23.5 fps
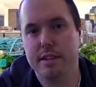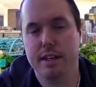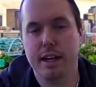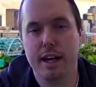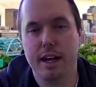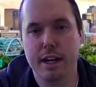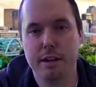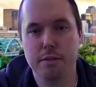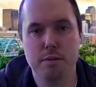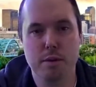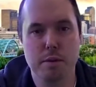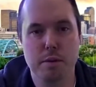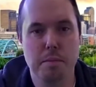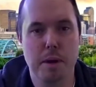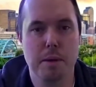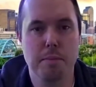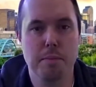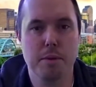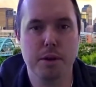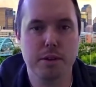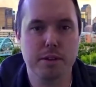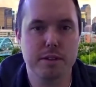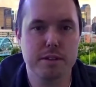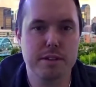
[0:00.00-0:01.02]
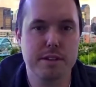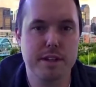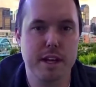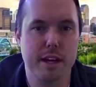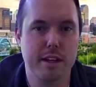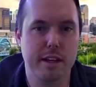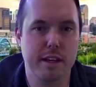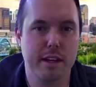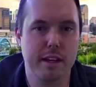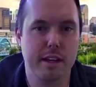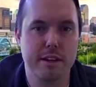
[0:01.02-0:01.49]
I remember
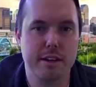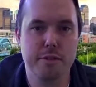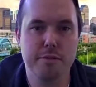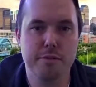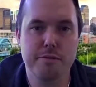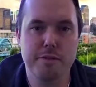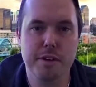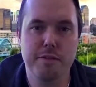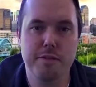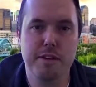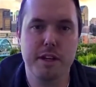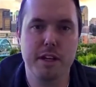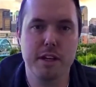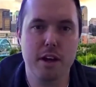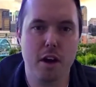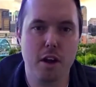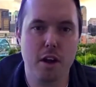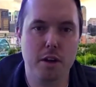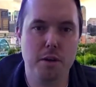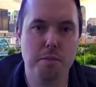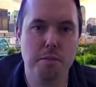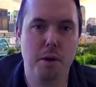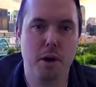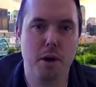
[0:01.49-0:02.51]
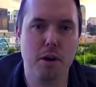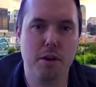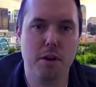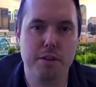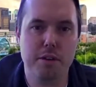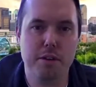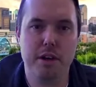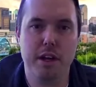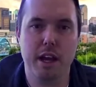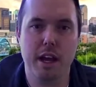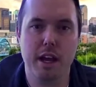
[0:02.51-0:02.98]
selling $50 par
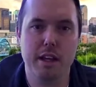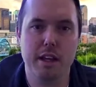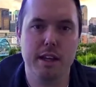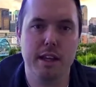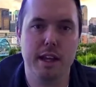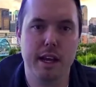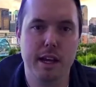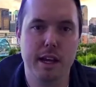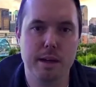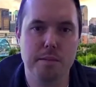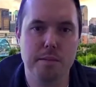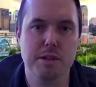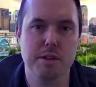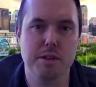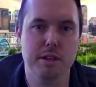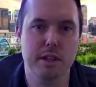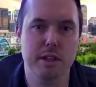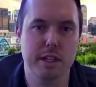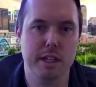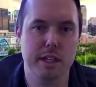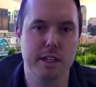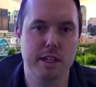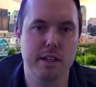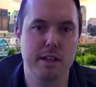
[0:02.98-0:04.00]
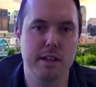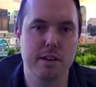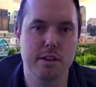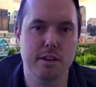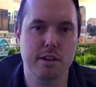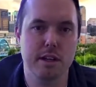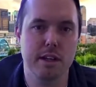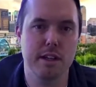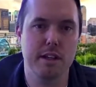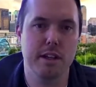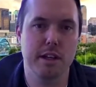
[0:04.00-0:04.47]
38 lamps early in
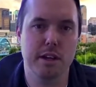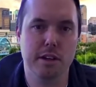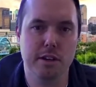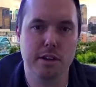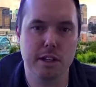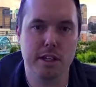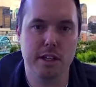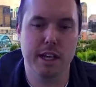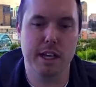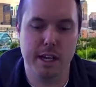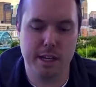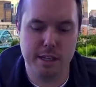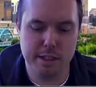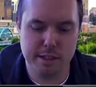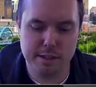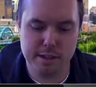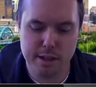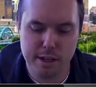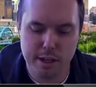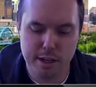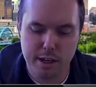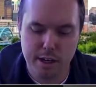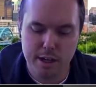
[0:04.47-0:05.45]
the early days.